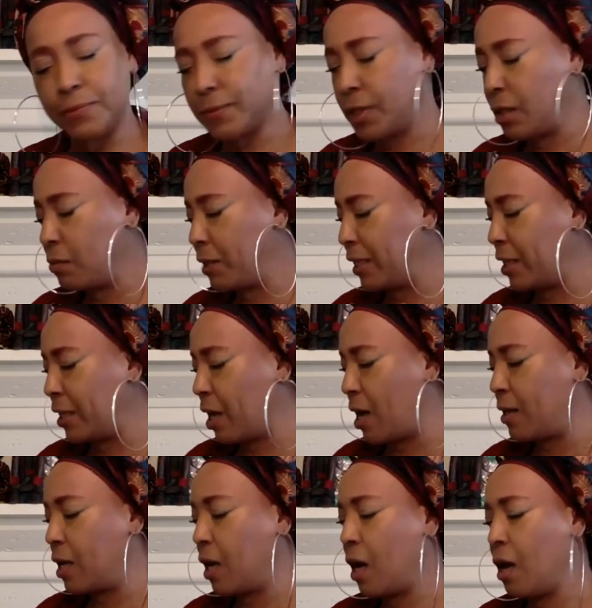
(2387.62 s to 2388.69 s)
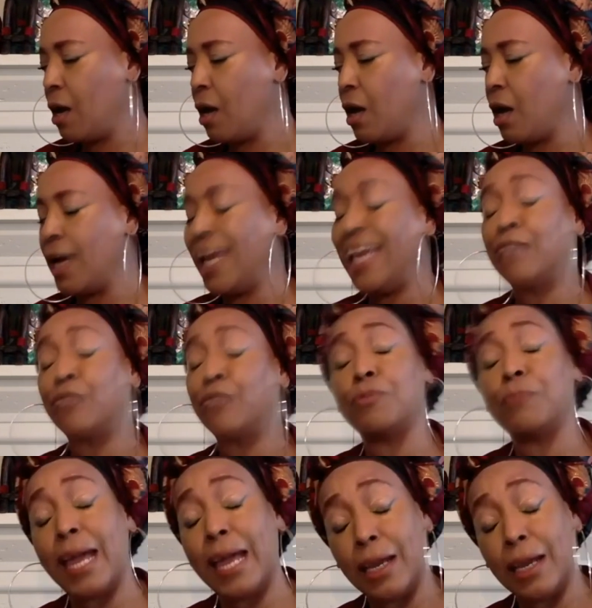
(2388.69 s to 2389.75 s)
oh my God,
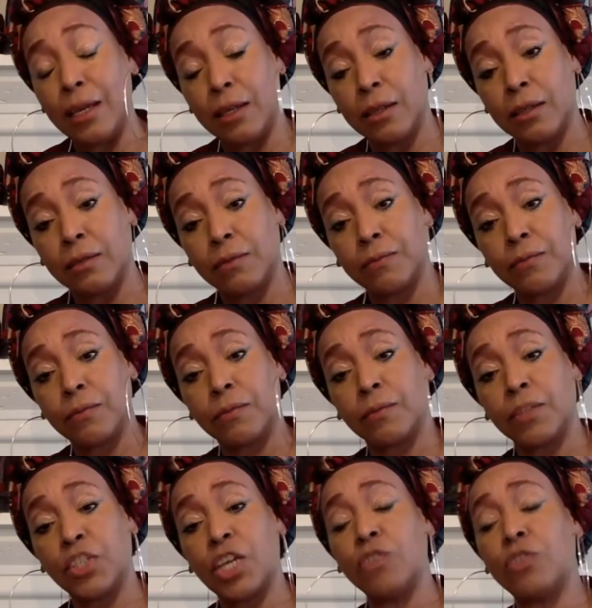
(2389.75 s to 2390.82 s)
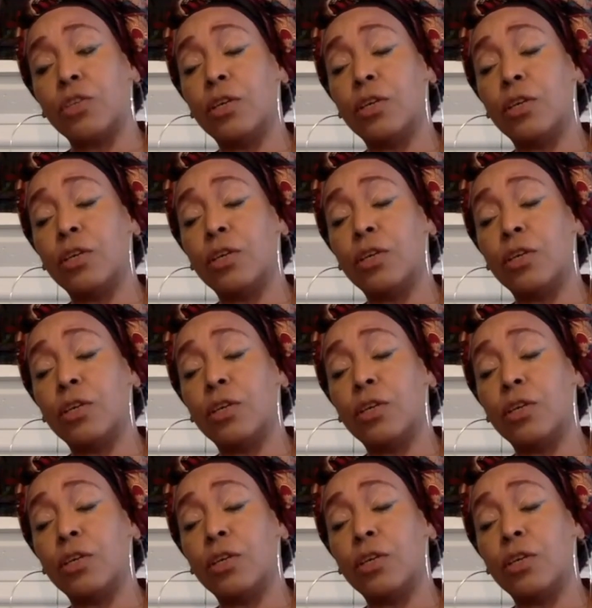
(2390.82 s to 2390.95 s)
Exumé, John